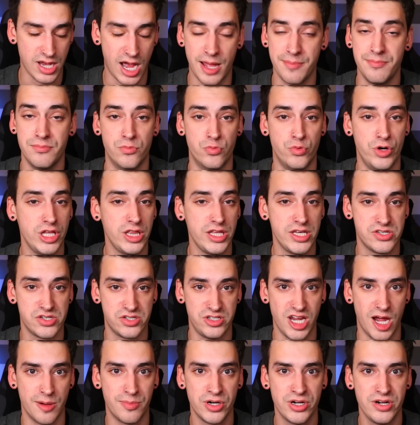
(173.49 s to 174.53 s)
I'm really
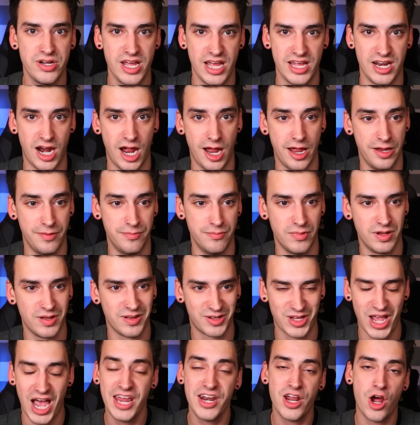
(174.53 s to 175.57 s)
stubborn and I'm
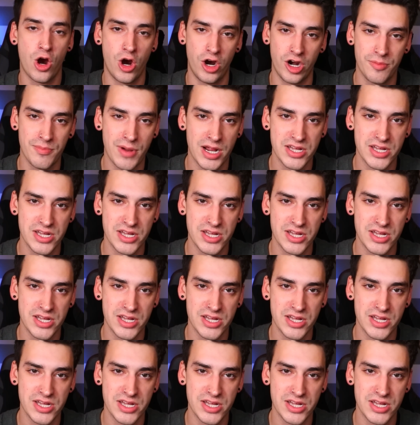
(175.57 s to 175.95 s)
kind of hard on